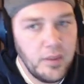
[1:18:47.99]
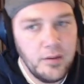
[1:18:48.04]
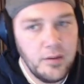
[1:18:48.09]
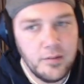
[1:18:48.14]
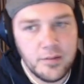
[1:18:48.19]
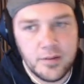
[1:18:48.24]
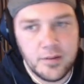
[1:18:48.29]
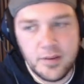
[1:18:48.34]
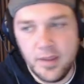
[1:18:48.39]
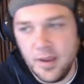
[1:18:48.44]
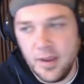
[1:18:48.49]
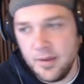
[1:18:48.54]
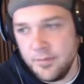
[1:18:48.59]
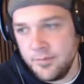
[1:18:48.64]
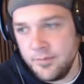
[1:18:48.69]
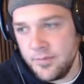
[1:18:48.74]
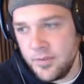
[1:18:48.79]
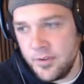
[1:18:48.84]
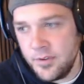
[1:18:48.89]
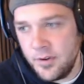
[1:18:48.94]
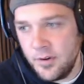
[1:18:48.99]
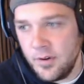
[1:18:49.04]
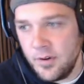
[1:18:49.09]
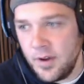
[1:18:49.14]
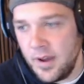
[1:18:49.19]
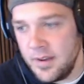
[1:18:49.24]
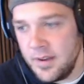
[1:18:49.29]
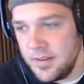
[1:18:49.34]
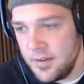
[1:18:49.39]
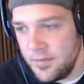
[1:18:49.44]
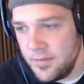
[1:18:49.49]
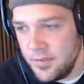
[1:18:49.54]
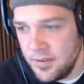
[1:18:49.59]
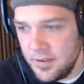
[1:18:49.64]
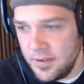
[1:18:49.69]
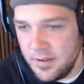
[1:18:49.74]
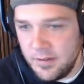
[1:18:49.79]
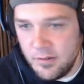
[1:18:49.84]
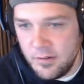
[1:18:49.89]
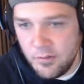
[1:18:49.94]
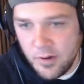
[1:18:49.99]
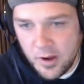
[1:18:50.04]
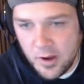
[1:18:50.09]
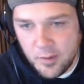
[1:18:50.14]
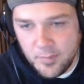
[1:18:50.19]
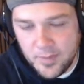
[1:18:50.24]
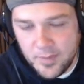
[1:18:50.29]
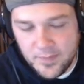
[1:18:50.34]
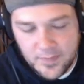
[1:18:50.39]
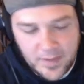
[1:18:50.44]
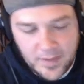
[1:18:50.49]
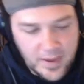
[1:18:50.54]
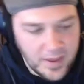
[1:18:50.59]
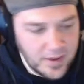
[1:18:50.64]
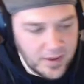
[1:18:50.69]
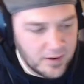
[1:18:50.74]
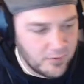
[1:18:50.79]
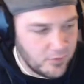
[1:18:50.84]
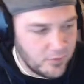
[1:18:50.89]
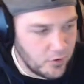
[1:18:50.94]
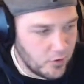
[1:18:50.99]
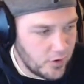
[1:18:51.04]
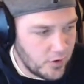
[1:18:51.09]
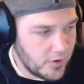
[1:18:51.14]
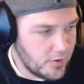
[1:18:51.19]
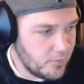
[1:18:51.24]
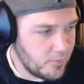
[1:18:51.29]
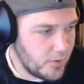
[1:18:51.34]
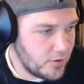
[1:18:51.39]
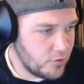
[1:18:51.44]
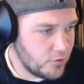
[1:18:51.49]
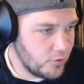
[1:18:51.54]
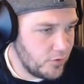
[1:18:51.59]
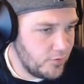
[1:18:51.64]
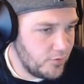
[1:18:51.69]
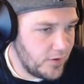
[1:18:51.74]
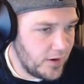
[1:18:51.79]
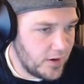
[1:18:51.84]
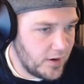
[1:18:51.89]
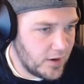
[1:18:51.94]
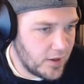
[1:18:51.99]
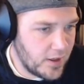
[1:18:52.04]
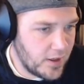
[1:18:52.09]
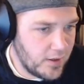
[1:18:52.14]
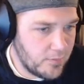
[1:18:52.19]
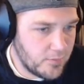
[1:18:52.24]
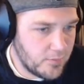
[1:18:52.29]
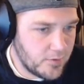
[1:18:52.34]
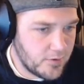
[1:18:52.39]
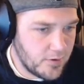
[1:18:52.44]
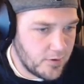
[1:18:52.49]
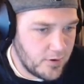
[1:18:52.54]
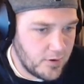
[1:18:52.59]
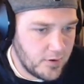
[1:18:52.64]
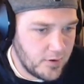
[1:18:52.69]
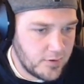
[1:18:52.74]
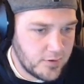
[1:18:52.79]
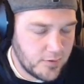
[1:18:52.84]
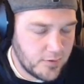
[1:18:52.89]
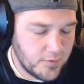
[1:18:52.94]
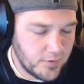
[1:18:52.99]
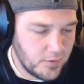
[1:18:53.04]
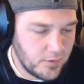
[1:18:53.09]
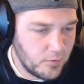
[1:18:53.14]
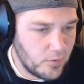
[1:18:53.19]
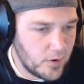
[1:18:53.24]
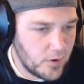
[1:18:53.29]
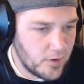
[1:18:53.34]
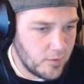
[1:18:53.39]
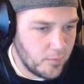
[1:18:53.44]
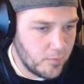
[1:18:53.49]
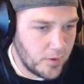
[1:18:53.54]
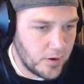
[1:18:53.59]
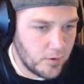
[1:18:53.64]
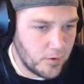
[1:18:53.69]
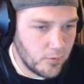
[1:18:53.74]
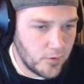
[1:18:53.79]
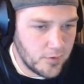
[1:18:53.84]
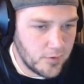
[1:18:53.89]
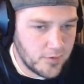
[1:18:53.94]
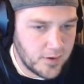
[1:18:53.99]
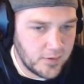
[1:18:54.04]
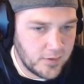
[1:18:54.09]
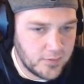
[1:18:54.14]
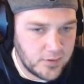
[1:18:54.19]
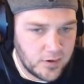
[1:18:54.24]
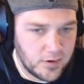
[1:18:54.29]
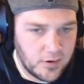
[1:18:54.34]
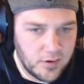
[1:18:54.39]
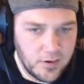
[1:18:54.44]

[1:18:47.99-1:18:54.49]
Yeah, so I definitely recommend that if you're into Metroidvania games. Definitely one of the better ones out there.